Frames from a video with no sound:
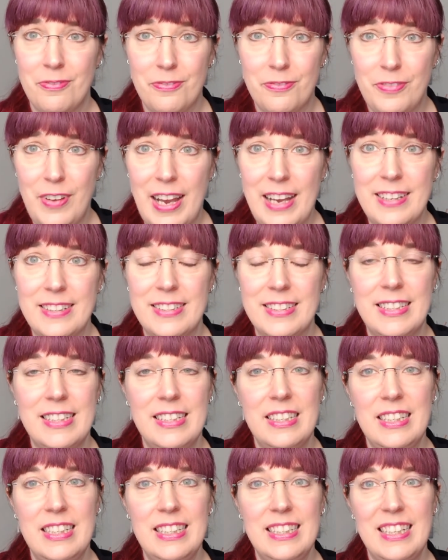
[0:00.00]

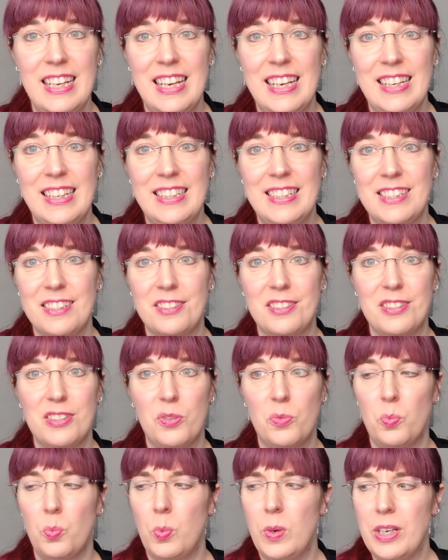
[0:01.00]
fascinating, and just
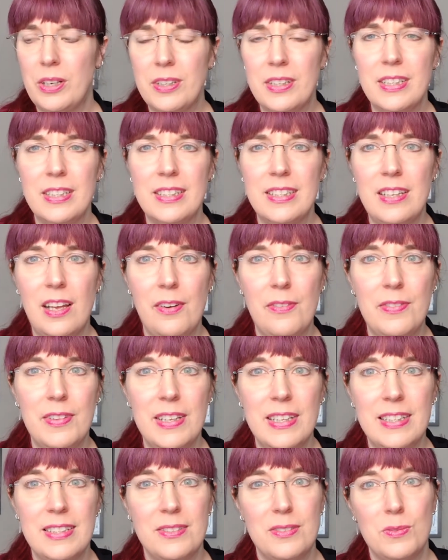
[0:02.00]
the weirdness of
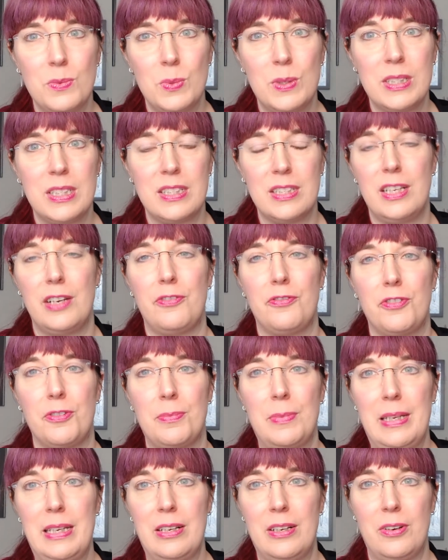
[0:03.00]
this was enough for
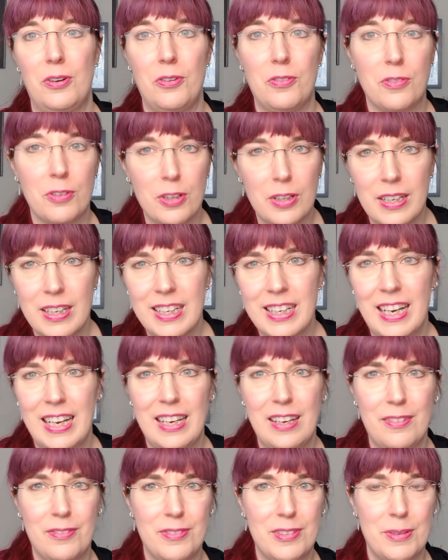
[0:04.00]
me to overlook
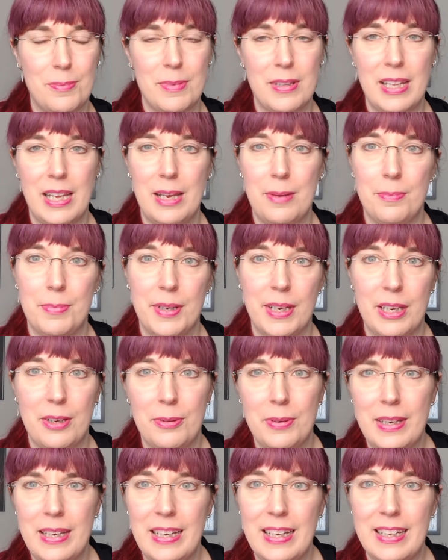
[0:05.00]
kind of some of the
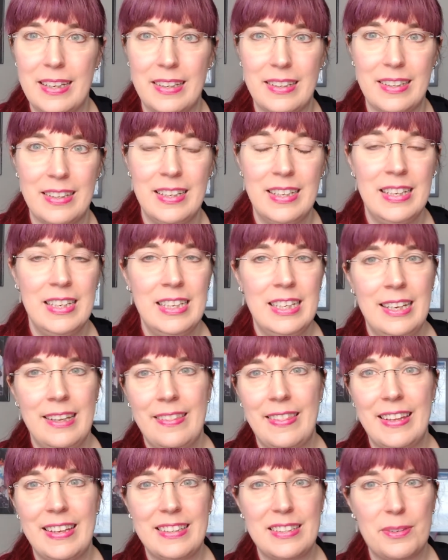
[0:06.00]
ambiguity and
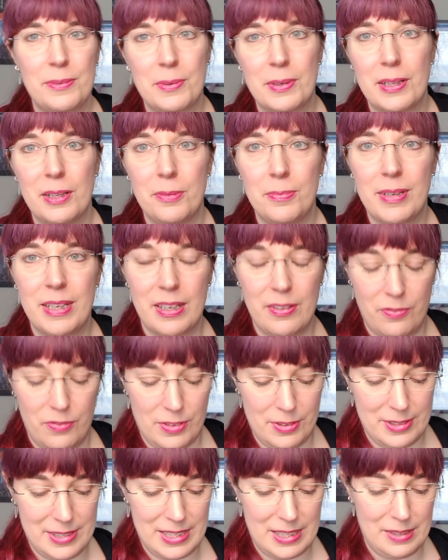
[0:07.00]
things that were a little bit
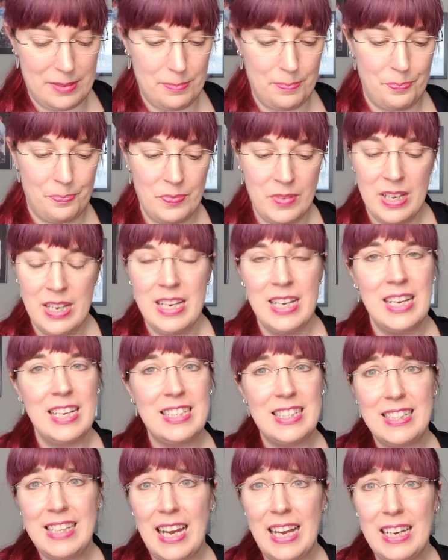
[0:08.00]
confusing.
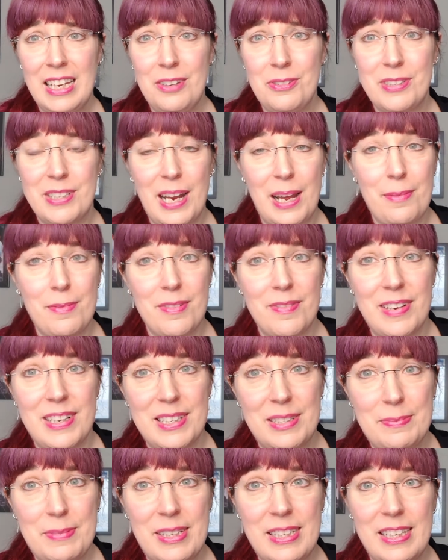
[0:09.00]
It's not a huge time
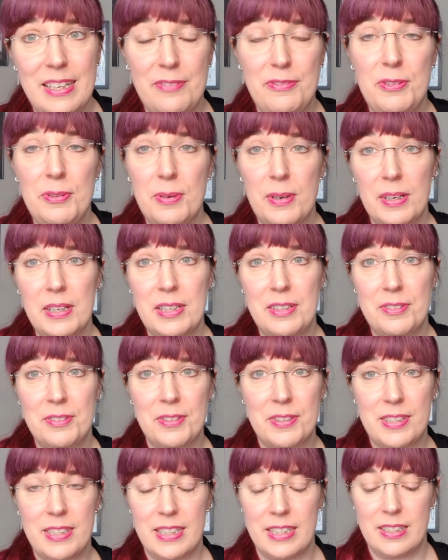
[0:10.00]
investment. If you are
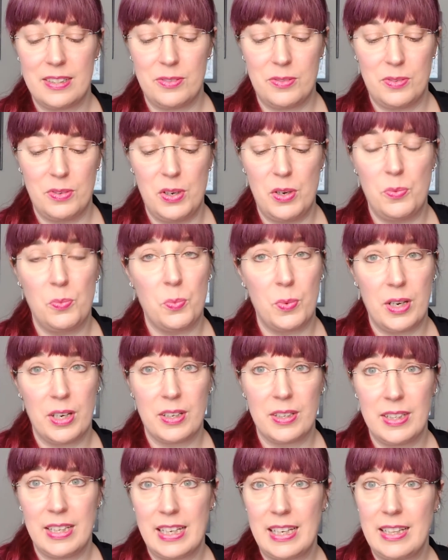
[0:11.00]
interested in
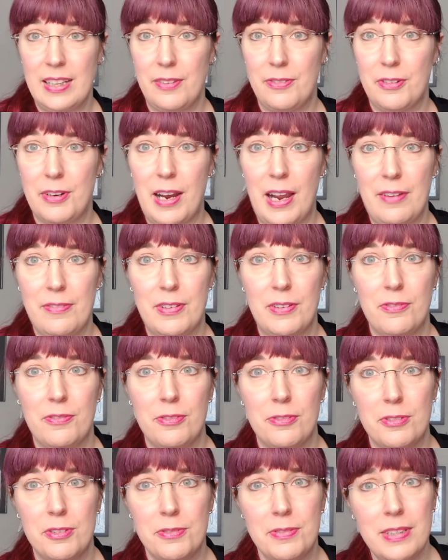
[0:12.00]
weird, like, Lovecraft
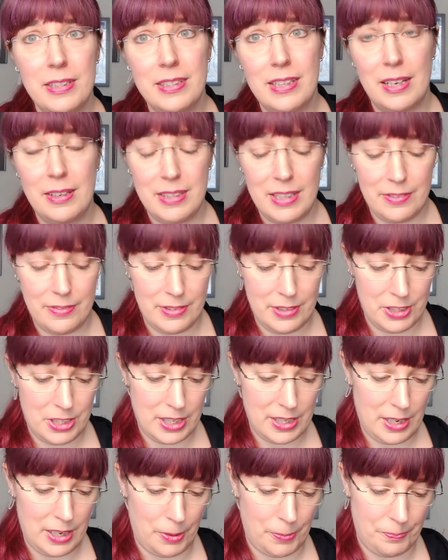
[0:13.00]
influence reads, I'd definitely
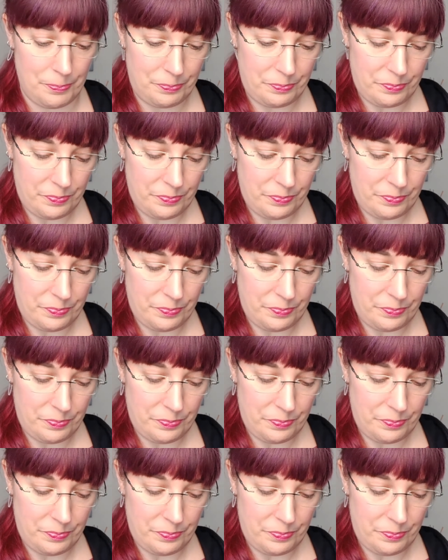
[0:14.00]
check it out.